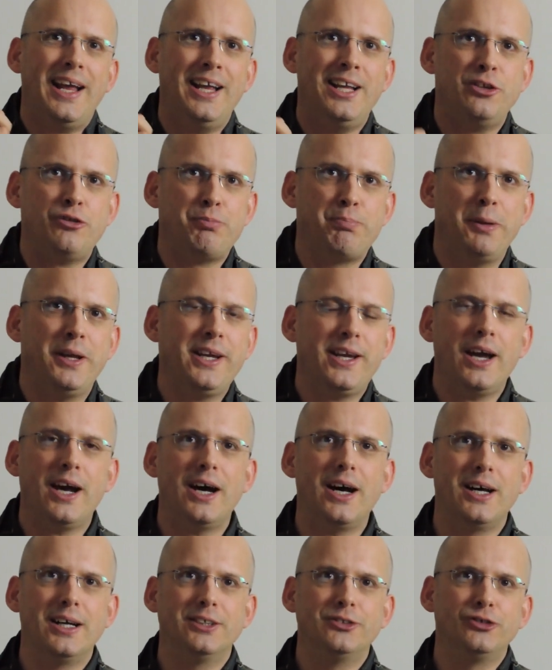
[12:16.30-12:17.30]
It's
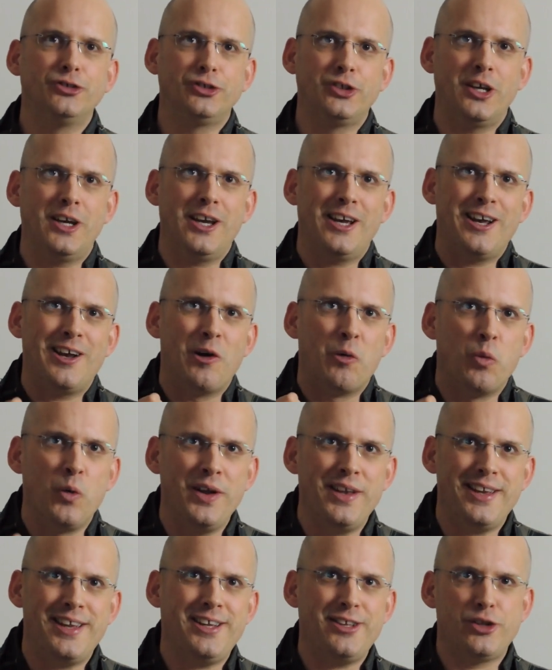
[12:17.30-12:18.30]
because
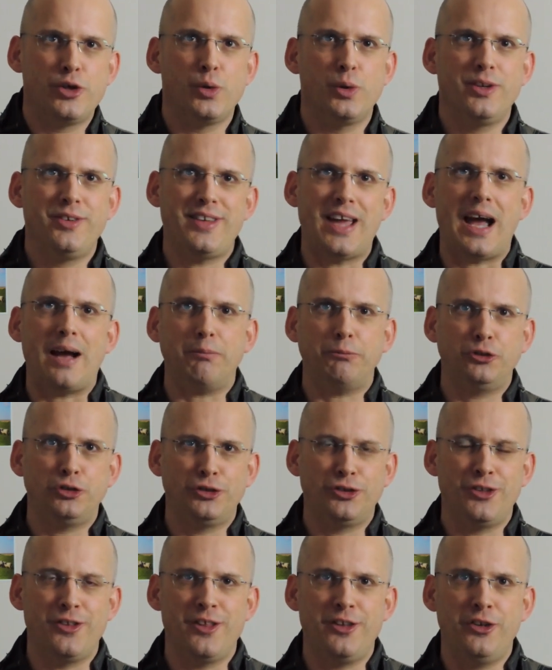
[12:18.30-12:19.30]
we need to
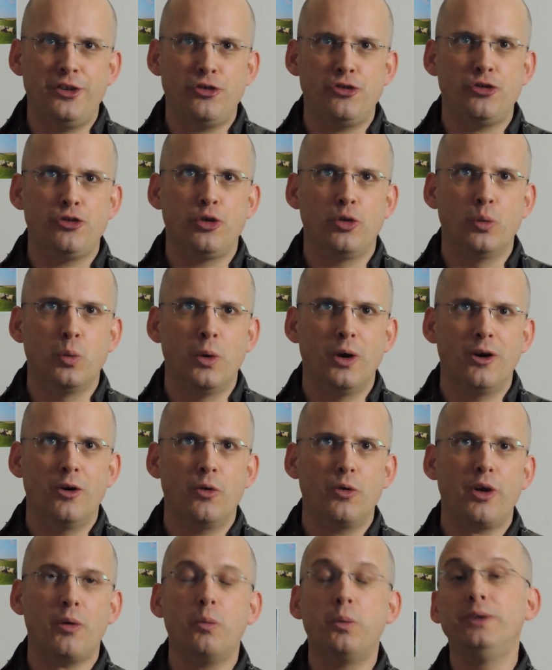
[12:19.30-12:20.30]
adapt to the digital
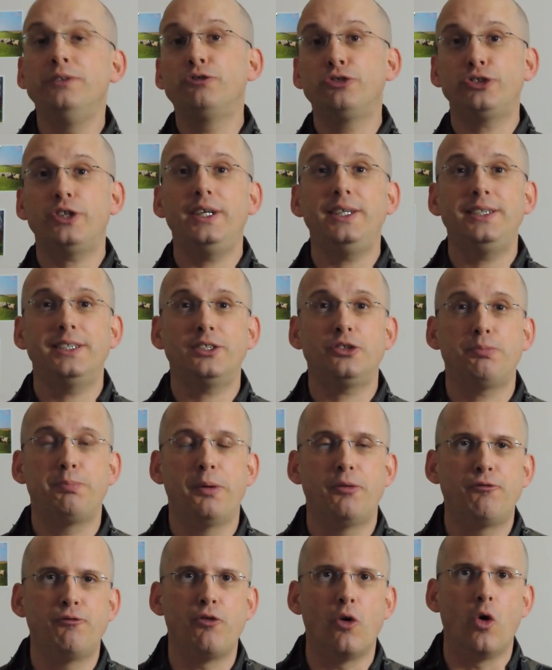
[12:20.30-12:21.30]
world. And we've seen this
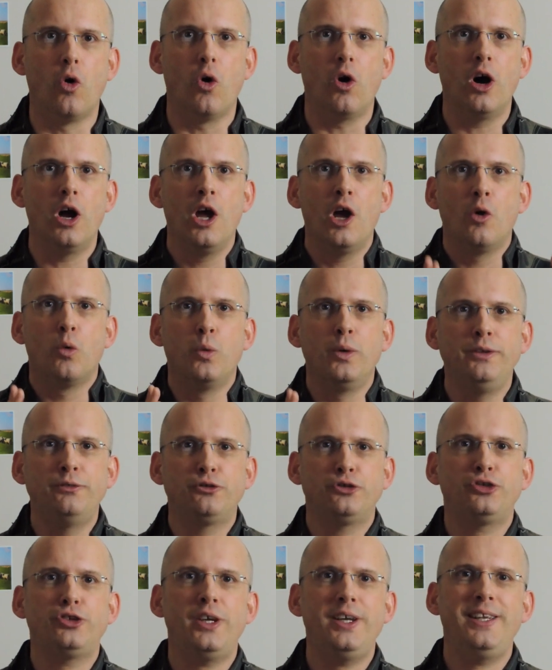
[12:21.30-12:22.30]
before. We've
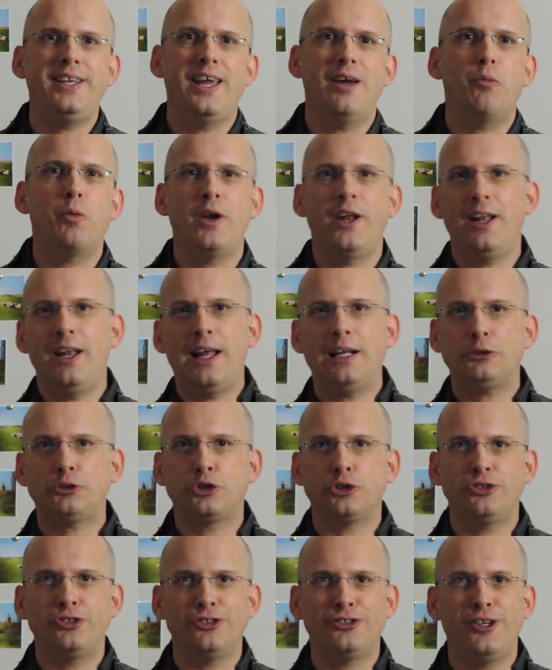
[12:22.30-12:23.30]
seen it when
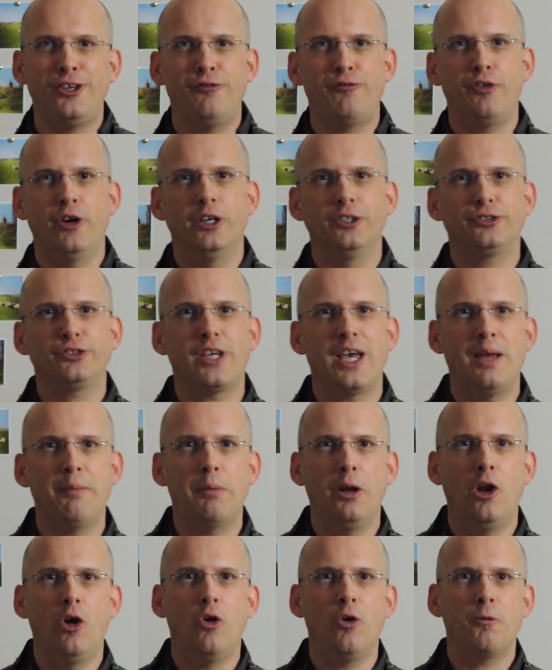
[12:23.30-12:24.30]
electricity first
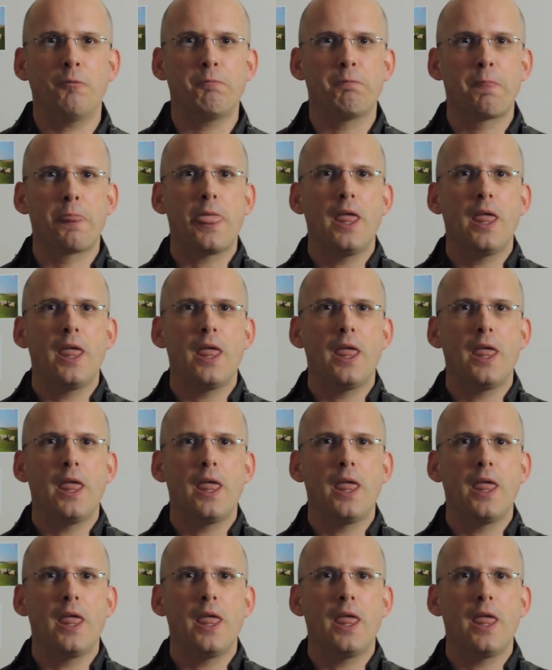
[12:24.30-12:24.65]
came along.